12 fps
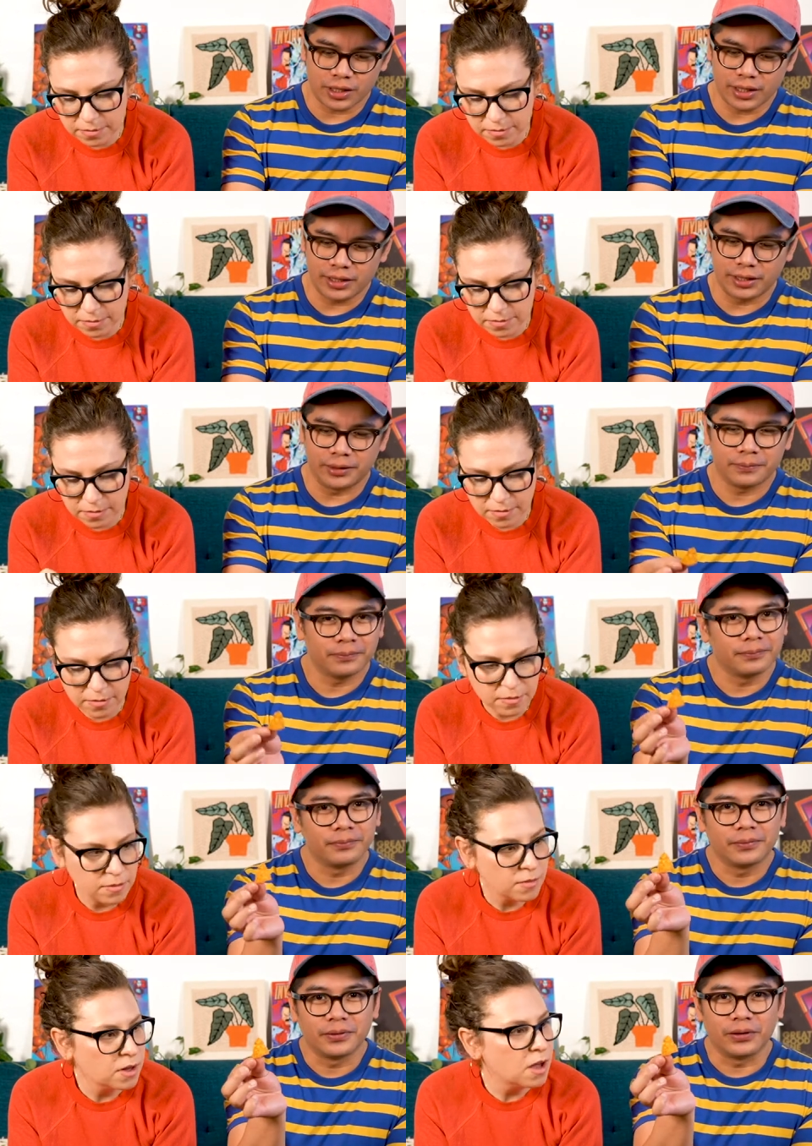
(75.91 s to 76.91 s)
Speaker 1: tiny,
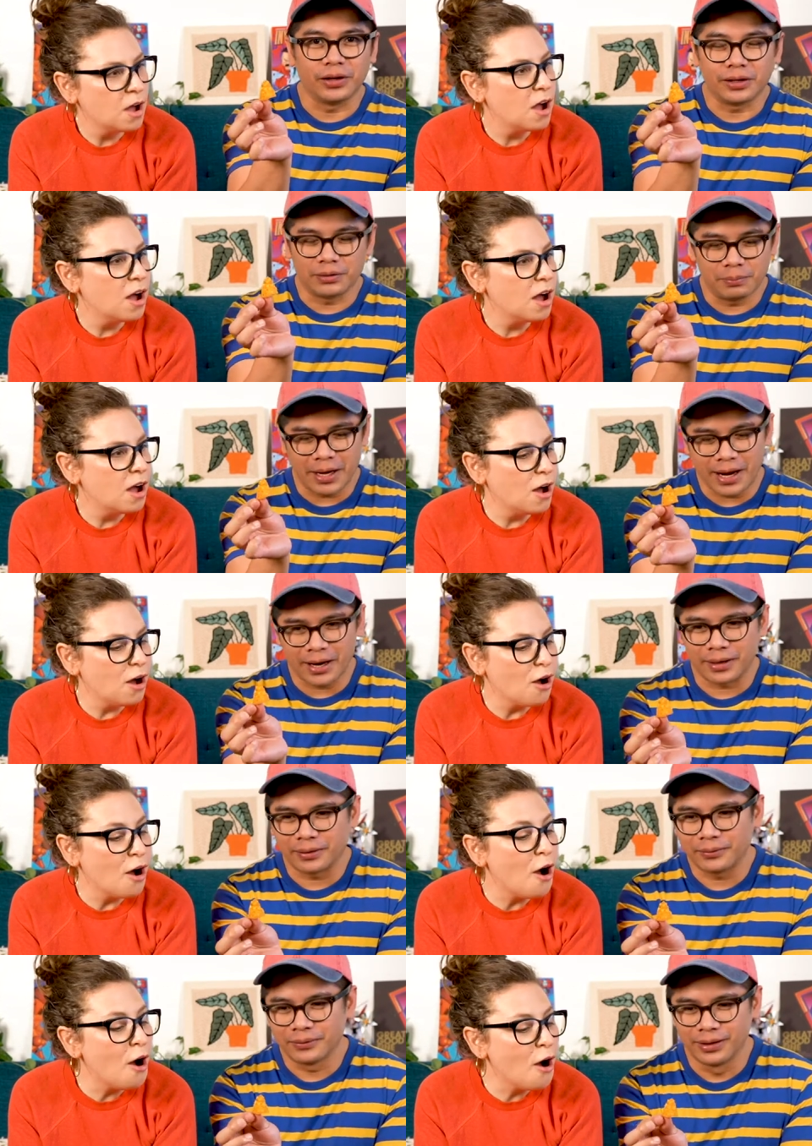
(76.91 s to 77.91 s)
like the
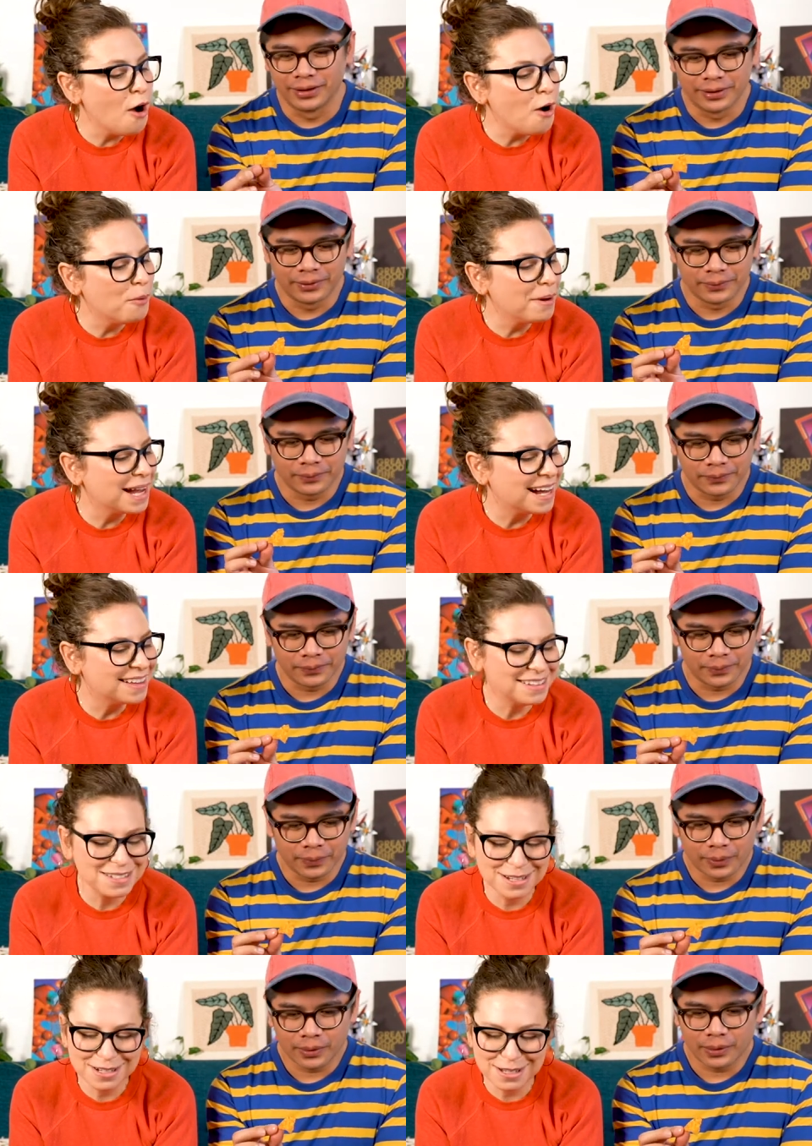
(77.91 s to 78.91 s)
bag.
Speaker 2: Oh my God,
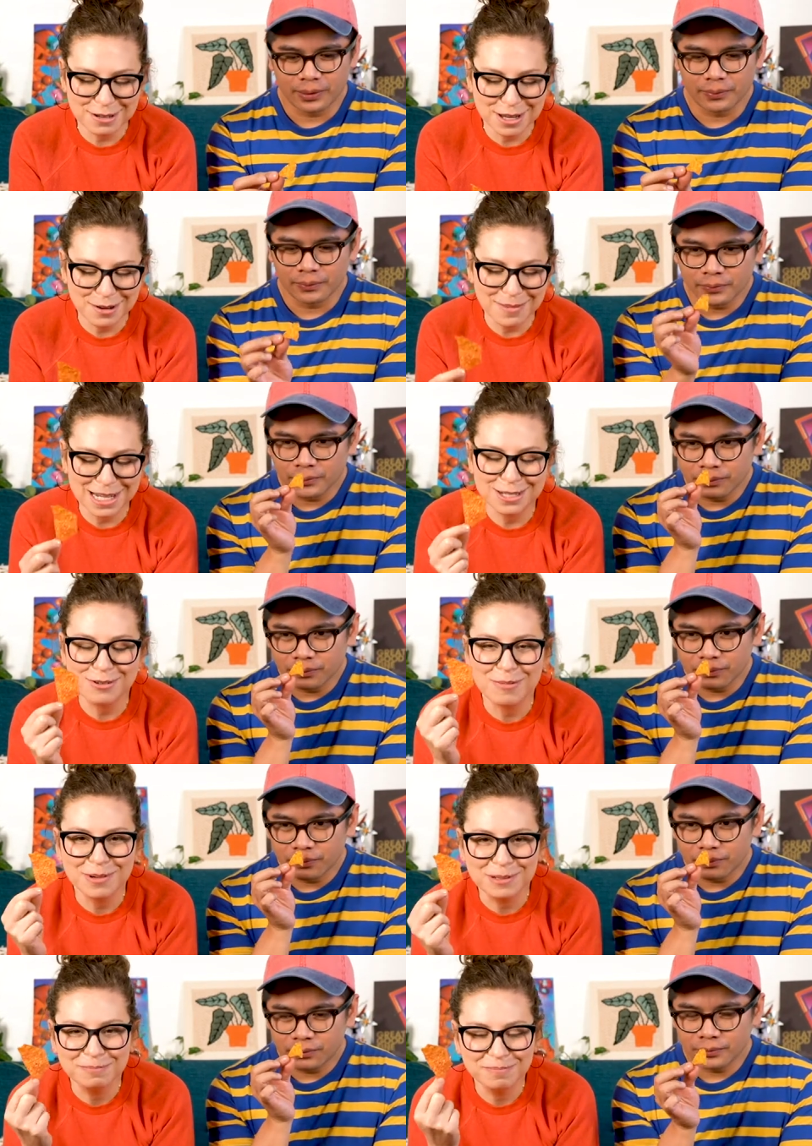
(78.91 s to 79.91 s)
those are so cute. Mine's
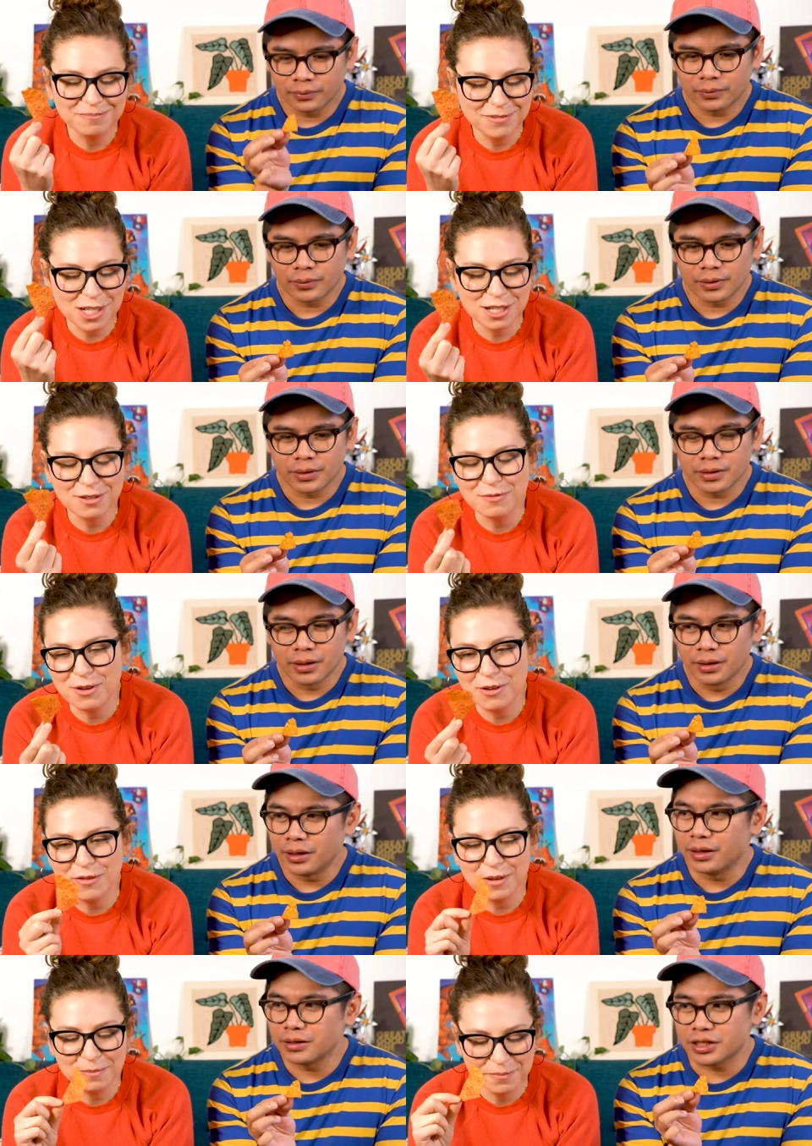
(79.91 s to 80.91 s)
normal, just a few
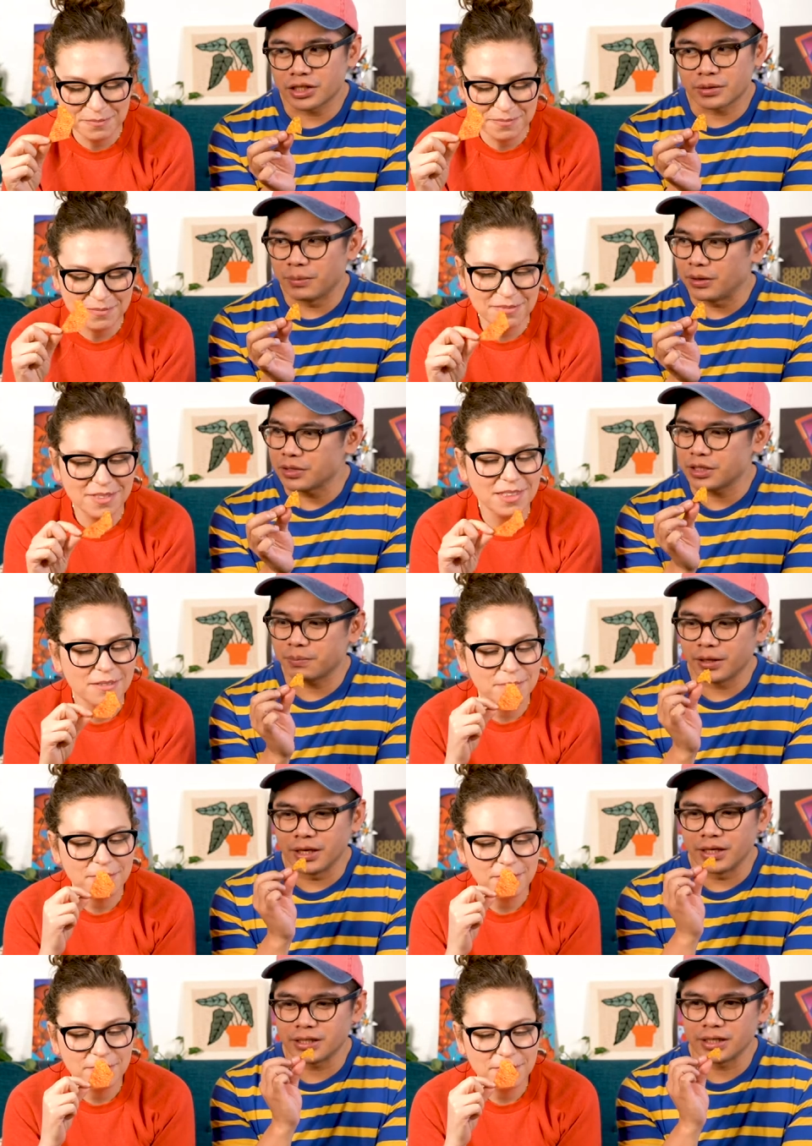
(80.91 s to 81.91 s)
of them.
Speaker 1: Smells
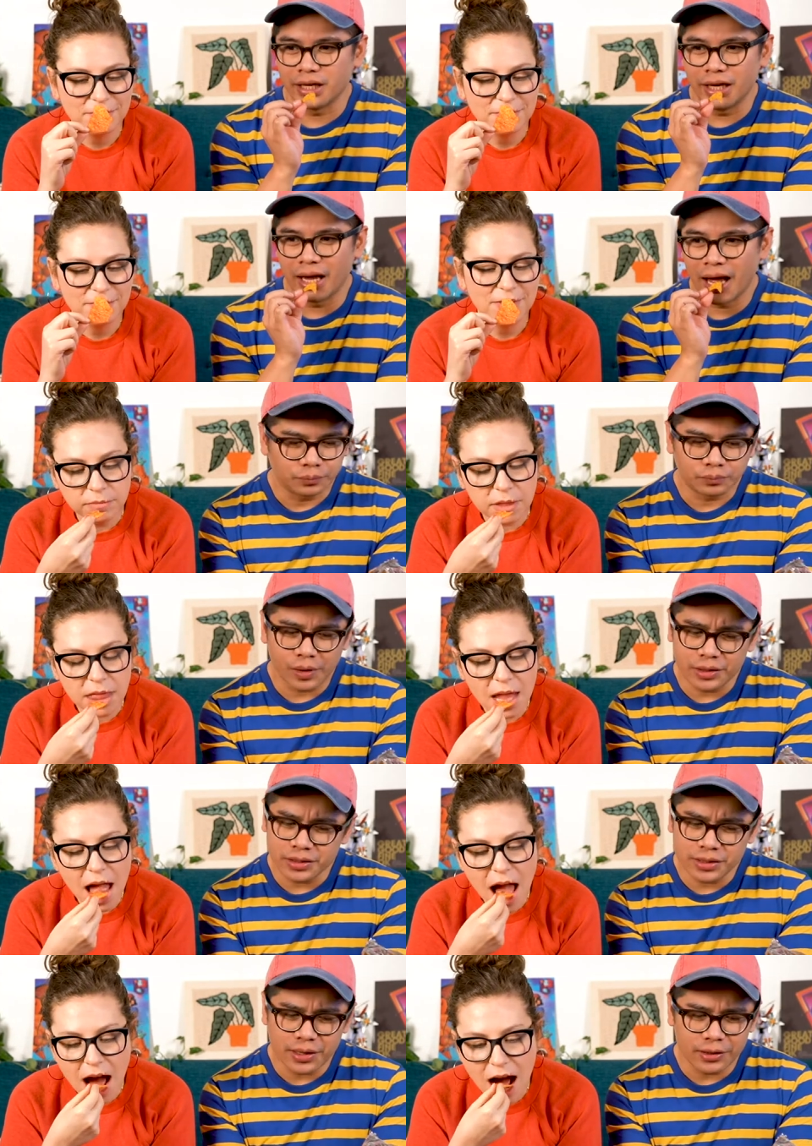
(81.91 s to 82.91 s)
spicy.
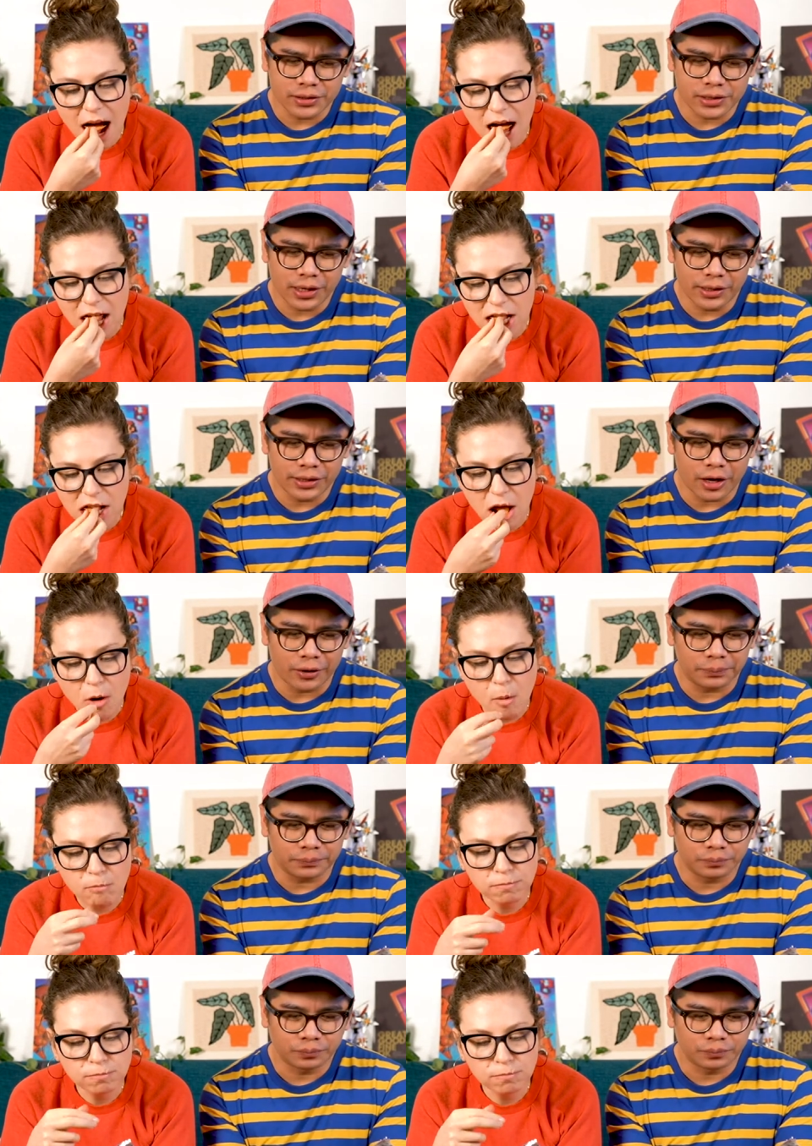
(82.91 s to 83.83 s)
It's not as hot yet.